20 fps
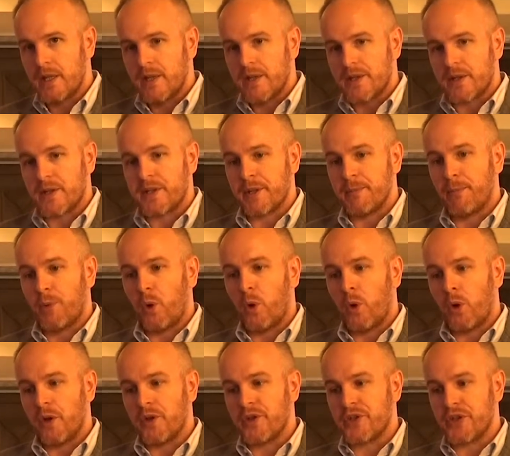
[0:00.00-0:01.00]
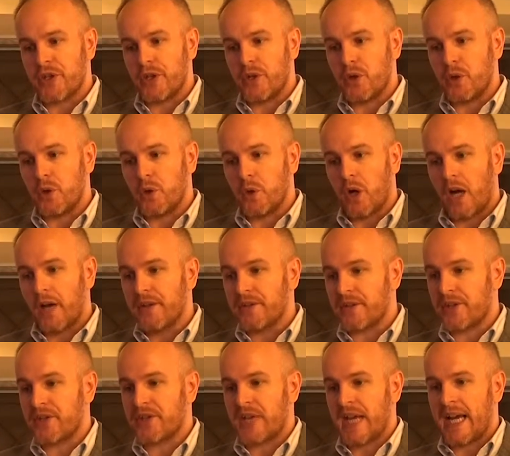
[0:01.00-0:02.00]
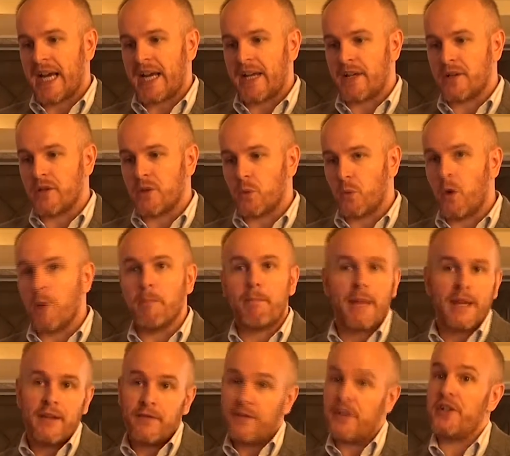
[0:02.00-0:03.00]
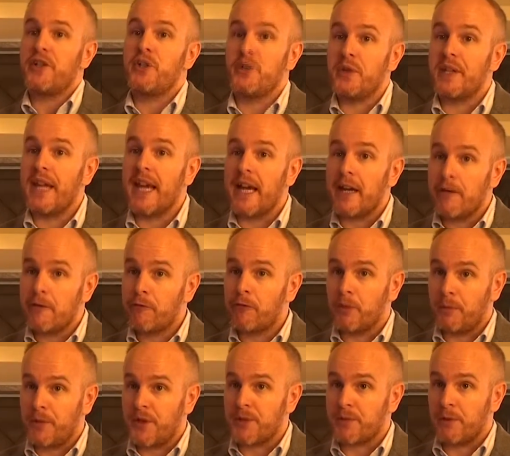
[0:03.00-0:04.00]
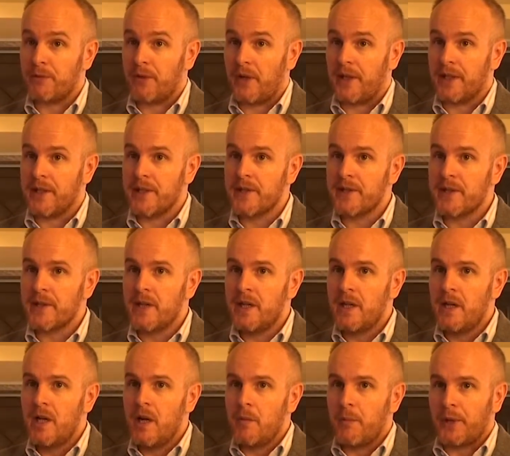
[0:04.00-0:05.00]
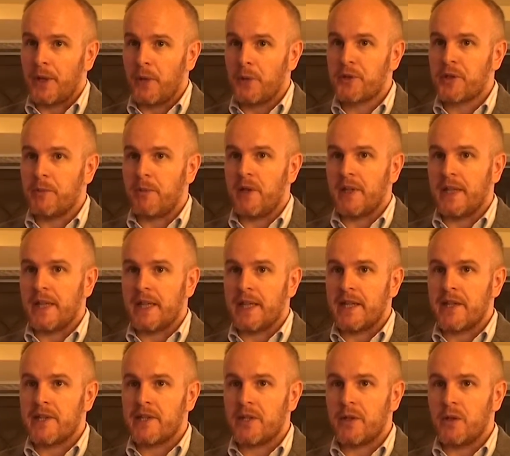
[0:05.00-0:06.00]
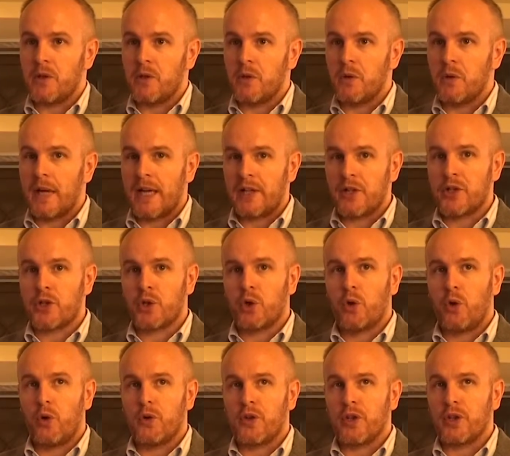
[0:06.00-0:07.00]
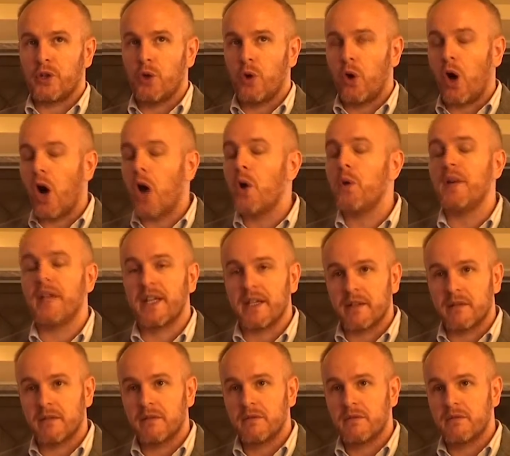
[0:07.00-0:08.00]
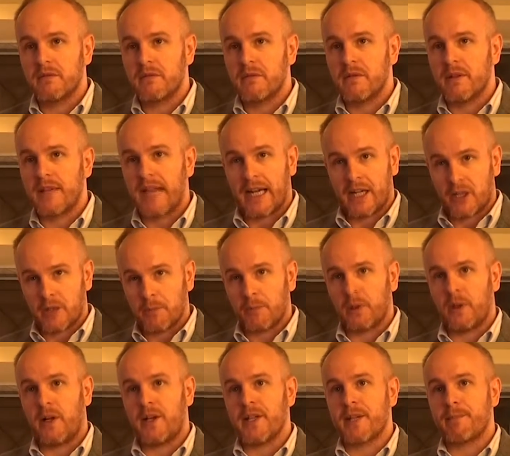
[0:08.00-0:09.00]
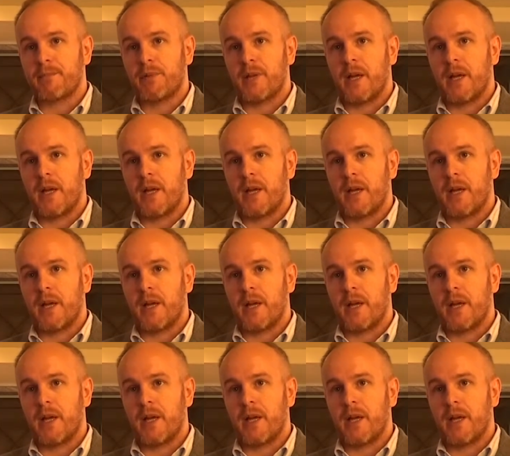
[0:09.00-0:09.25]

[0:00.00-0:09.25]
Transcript: So it's important to understand what benefits you get from those providers, but ultimately to ensure that you're owning that compliance